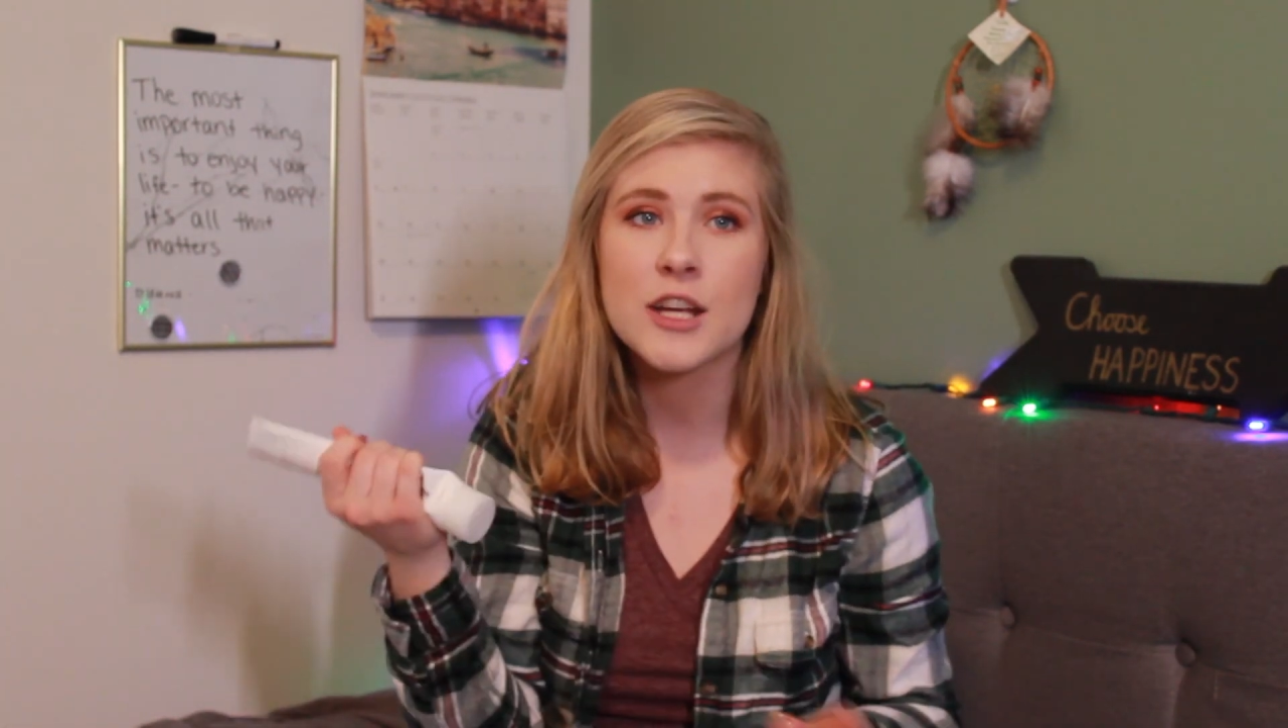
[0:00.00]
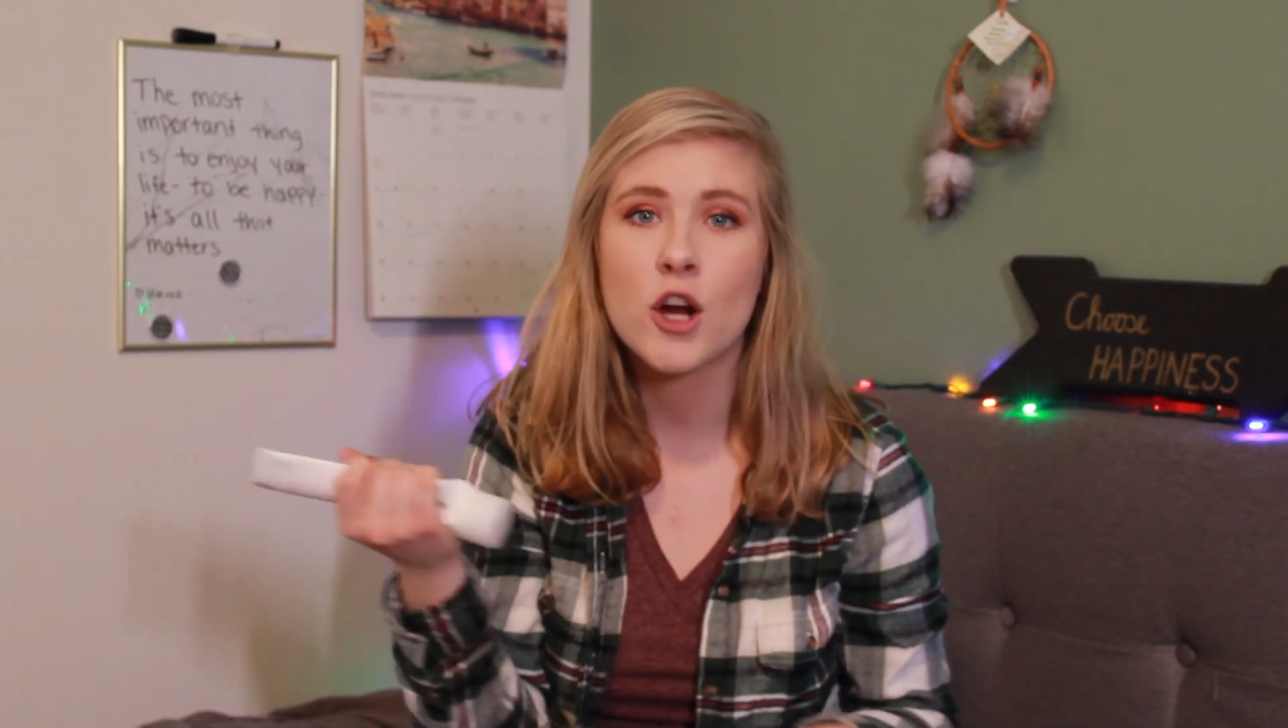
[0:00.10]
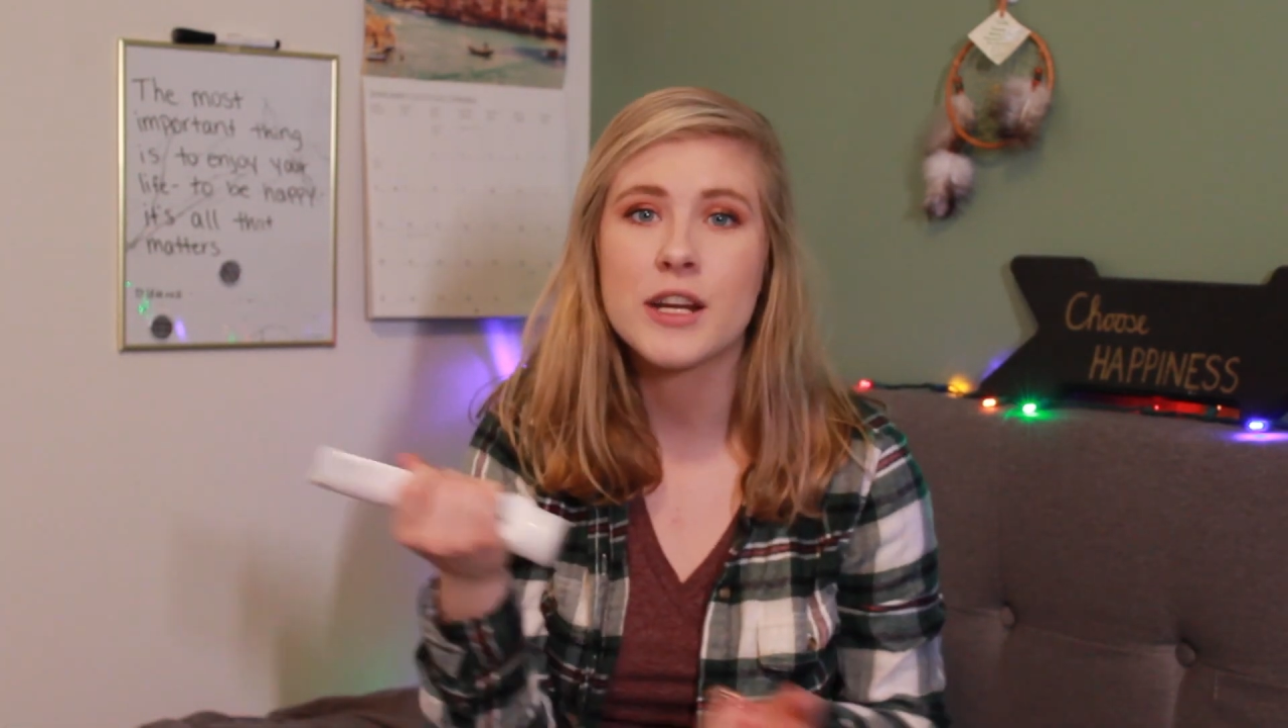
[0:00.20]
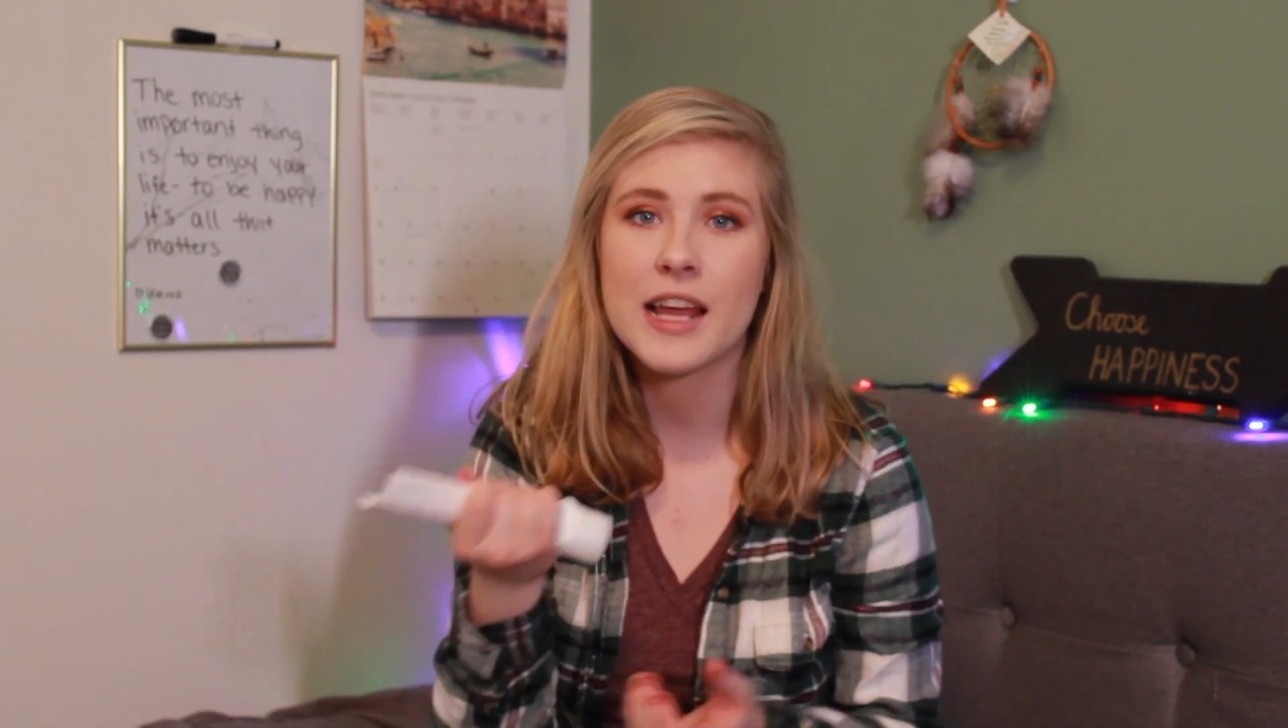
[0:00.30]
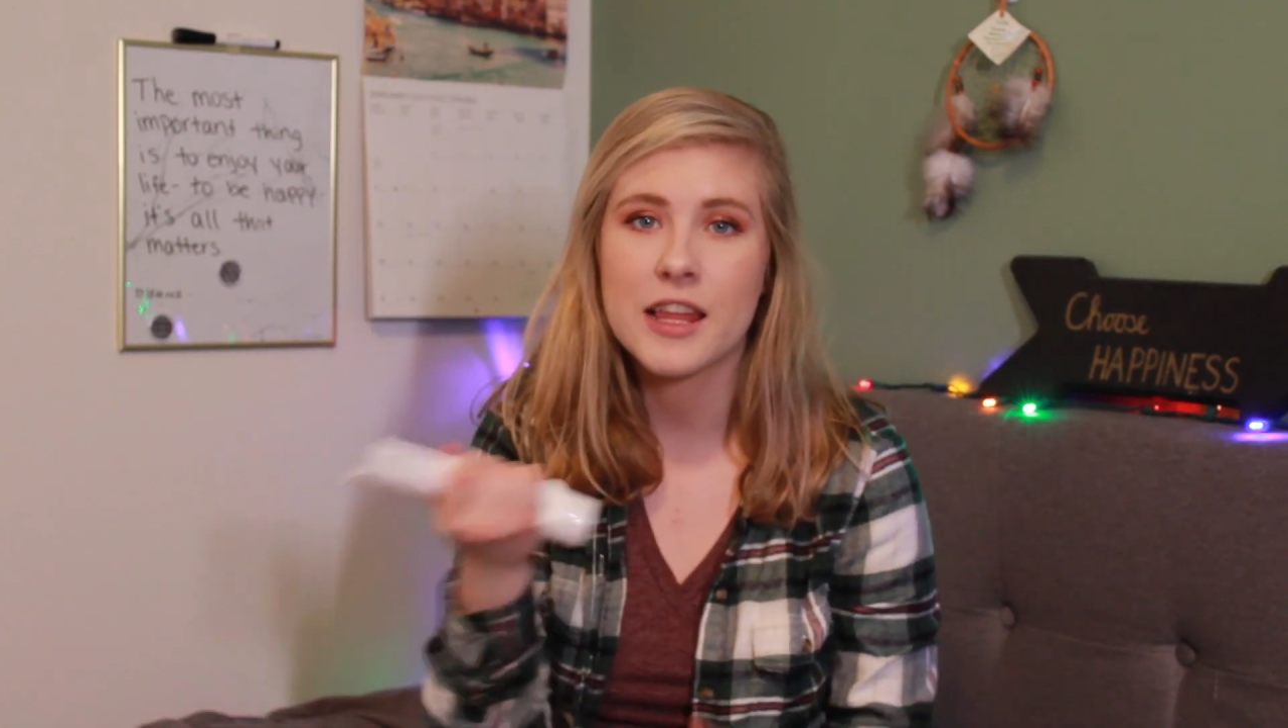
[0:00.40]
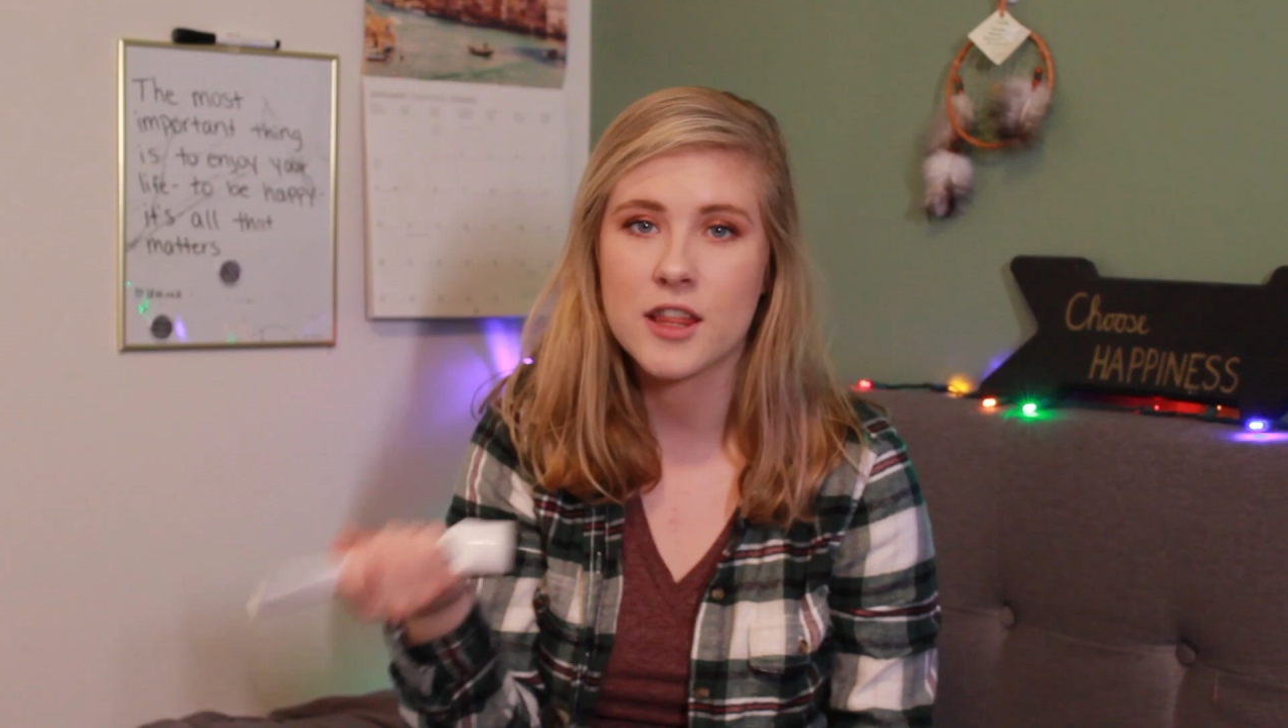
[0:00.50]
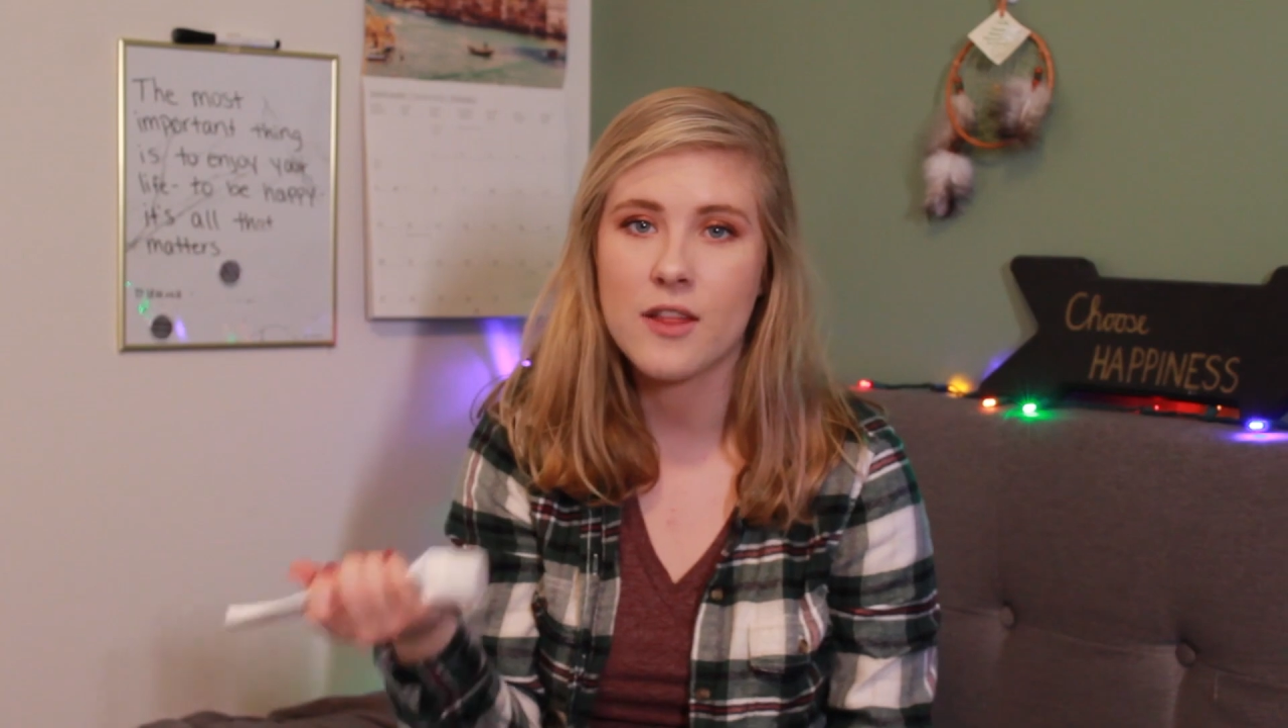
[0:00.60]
hard to get like the